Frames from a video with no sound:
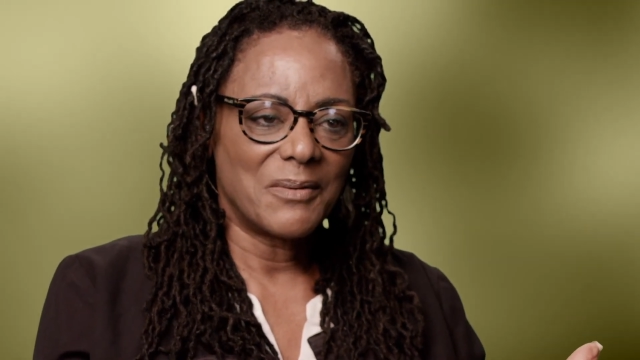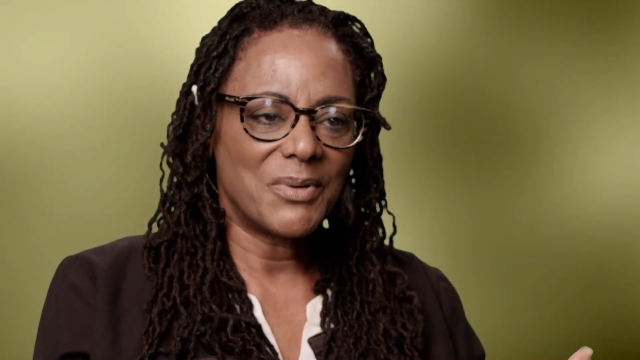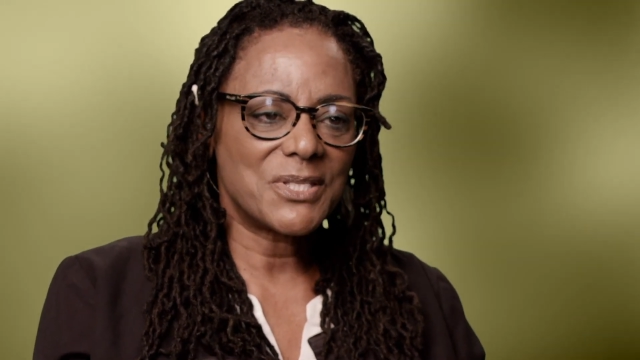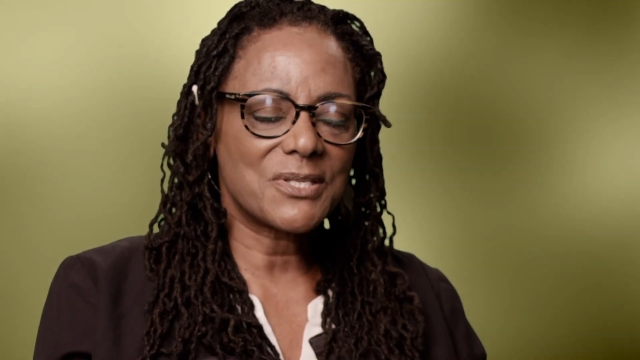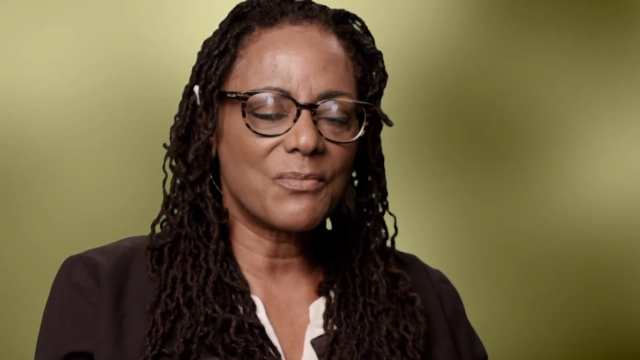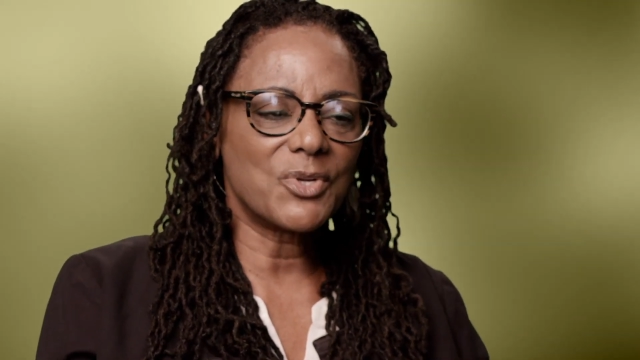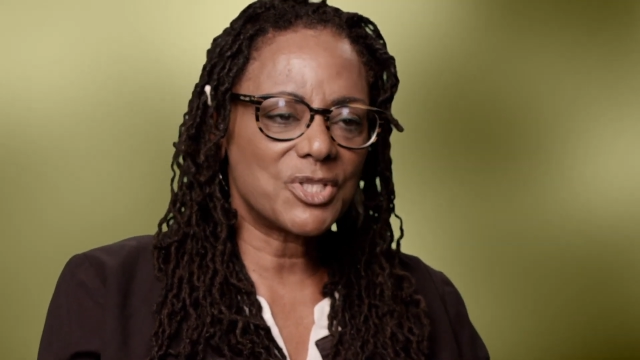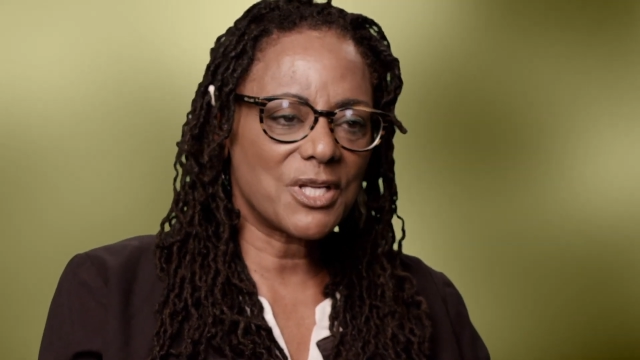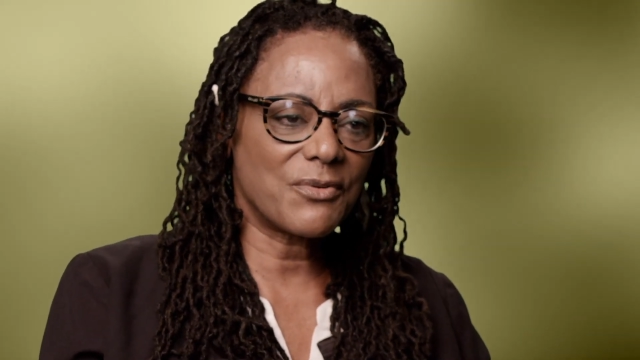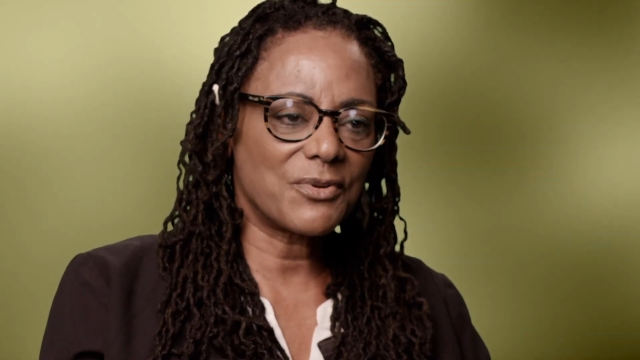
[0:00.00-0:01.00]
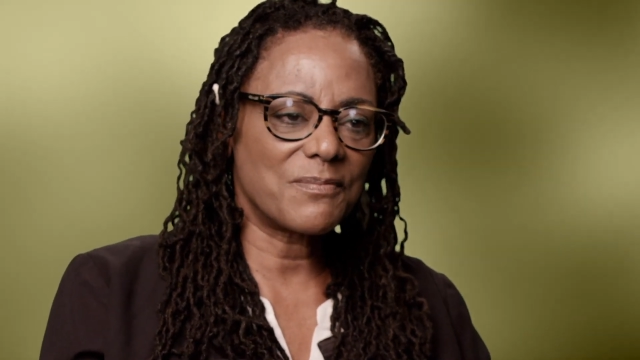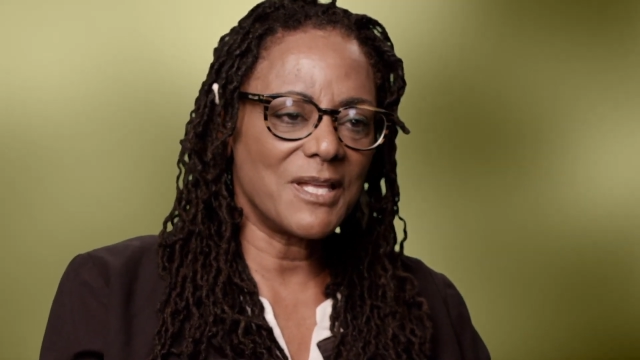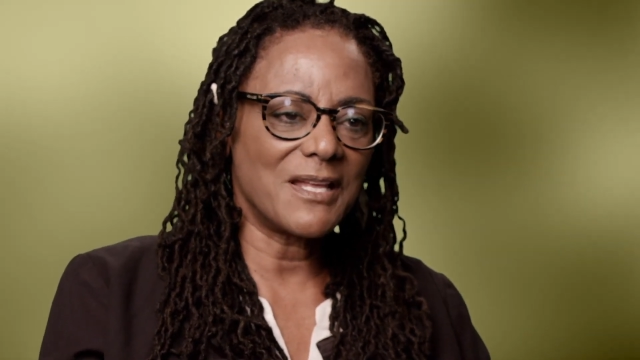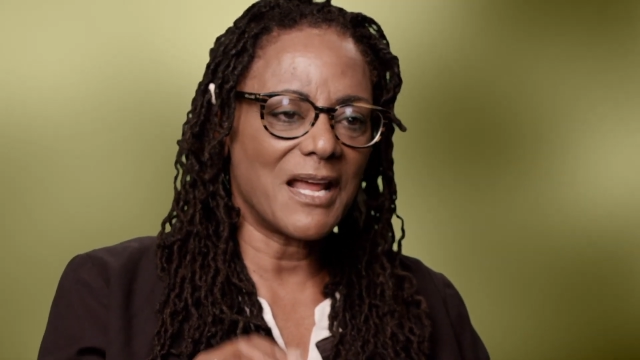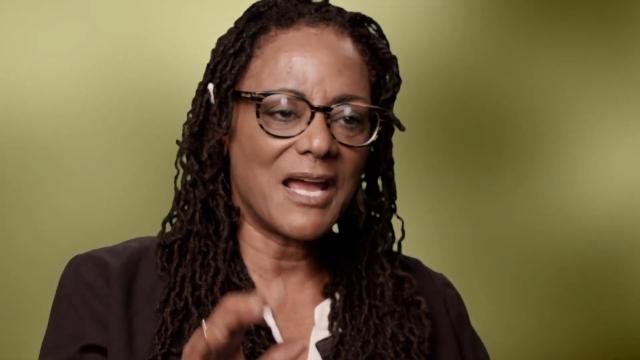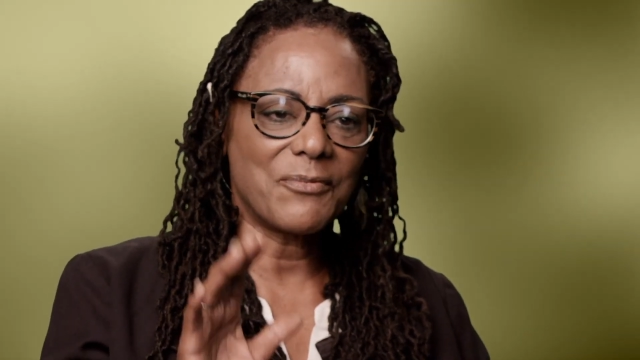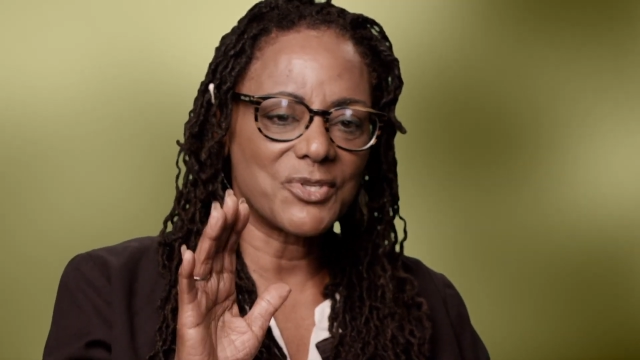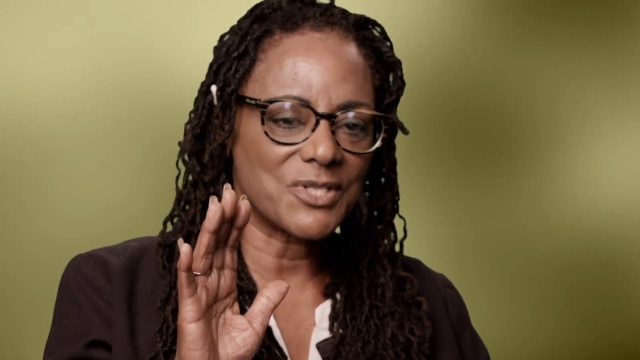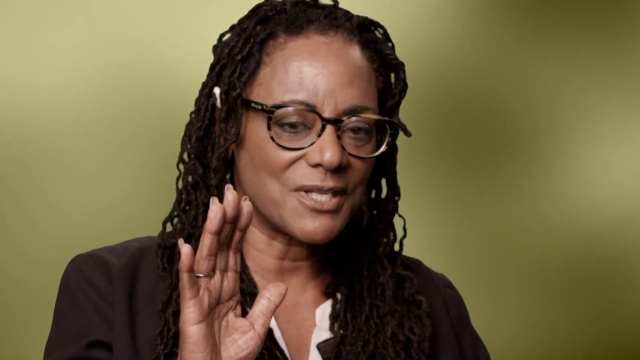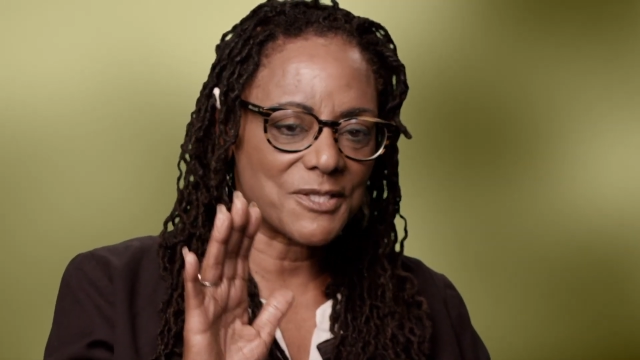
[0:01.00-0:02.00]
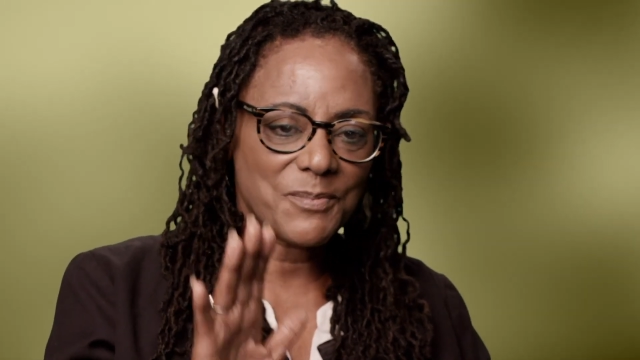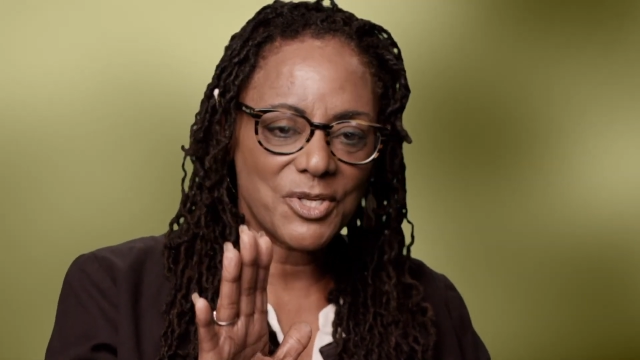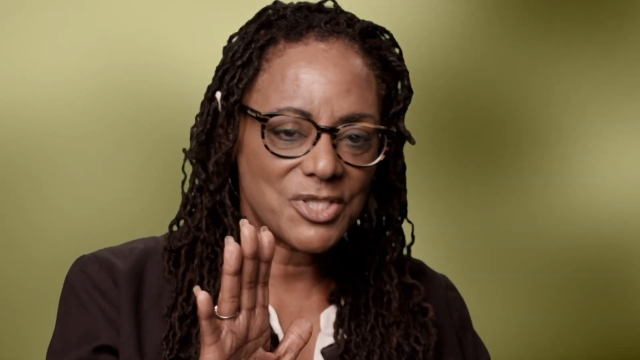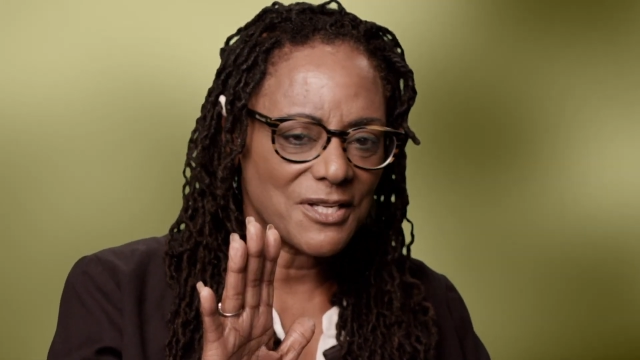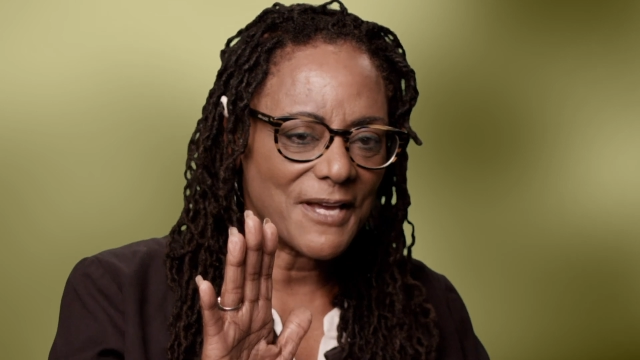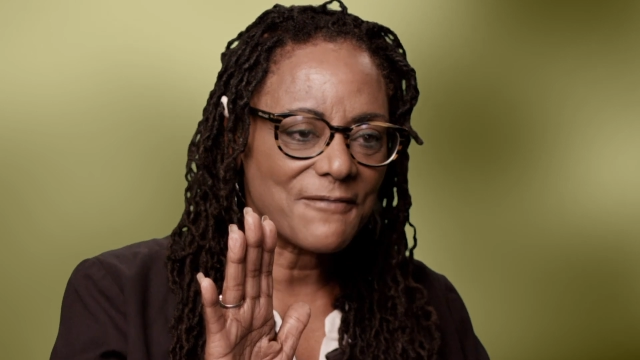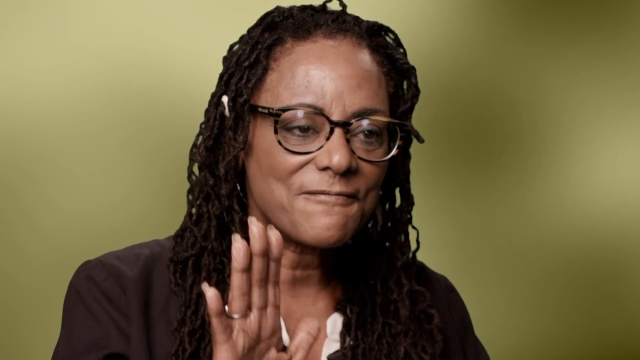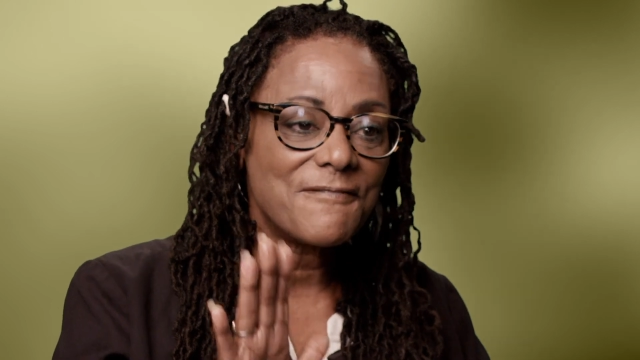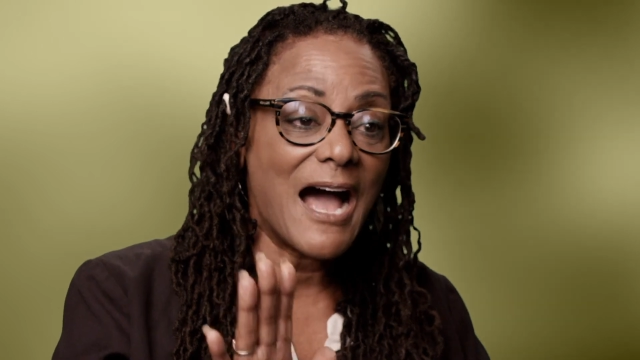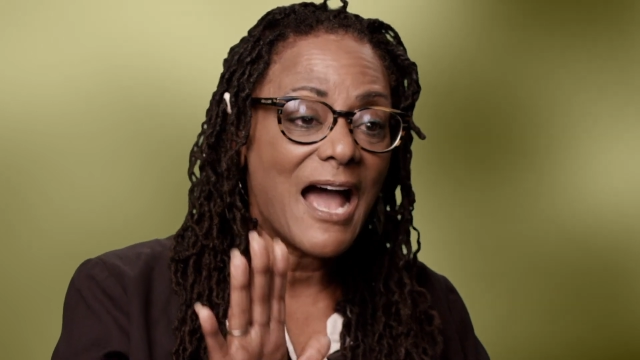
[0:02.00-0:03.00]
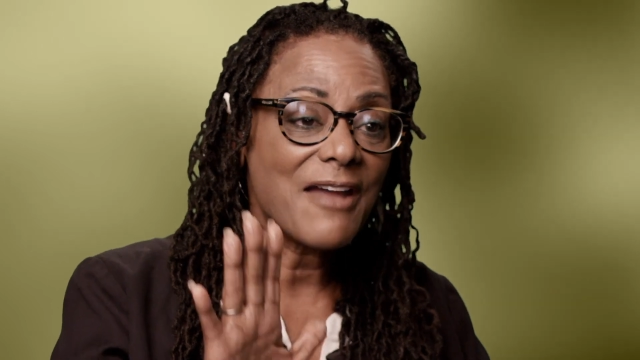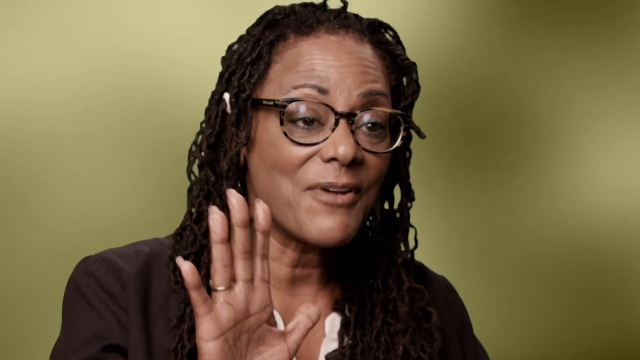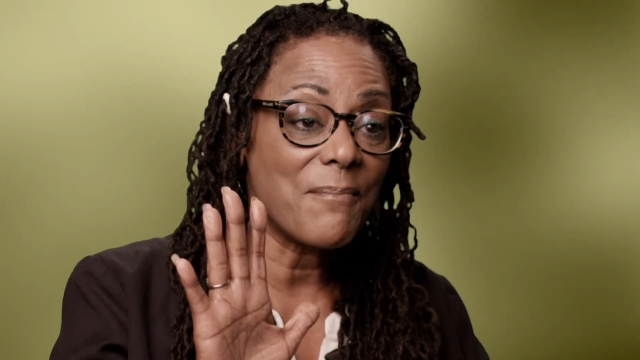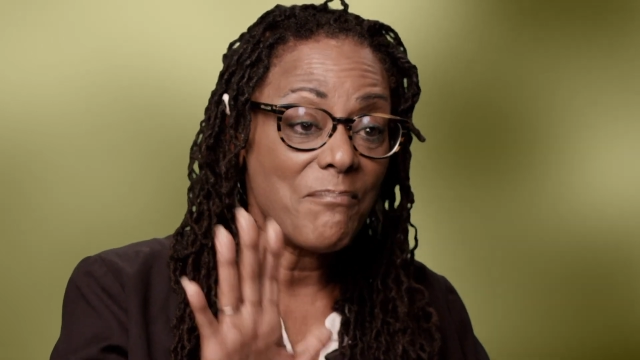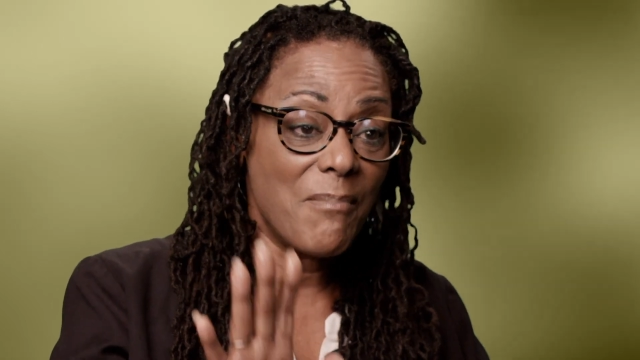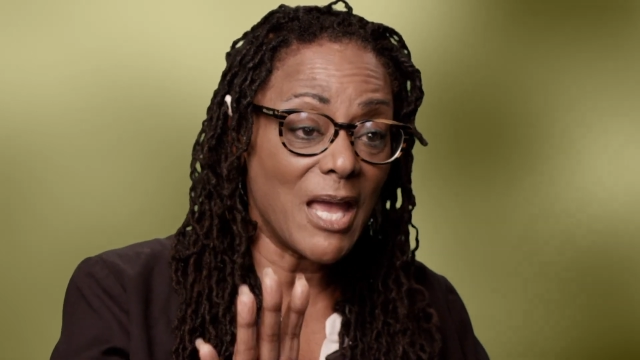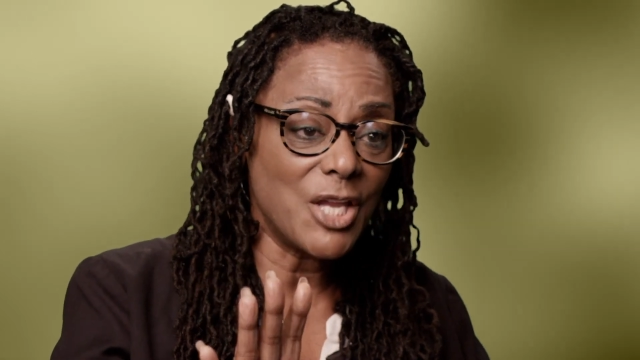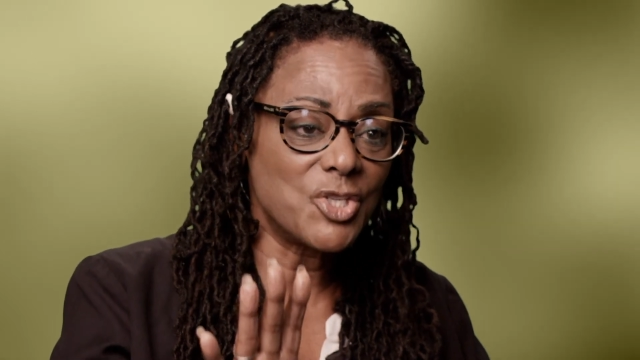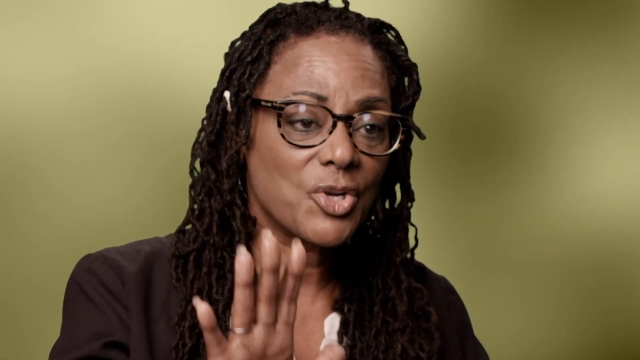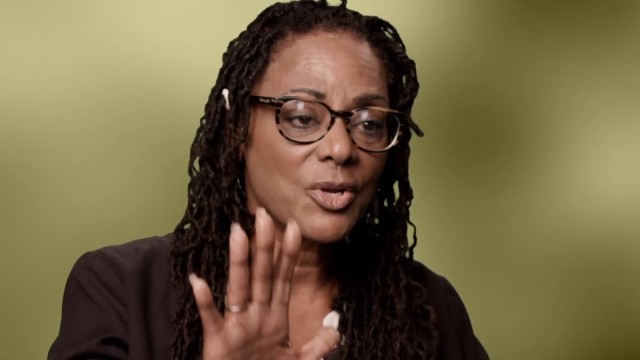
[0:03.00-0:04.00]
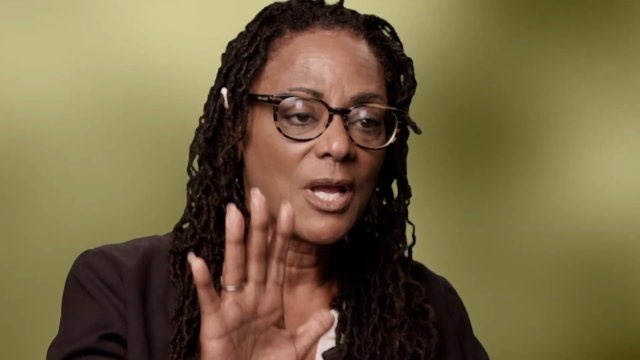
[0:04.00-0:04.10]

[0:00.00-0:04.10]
but someone shared with me that I was experiencing like five major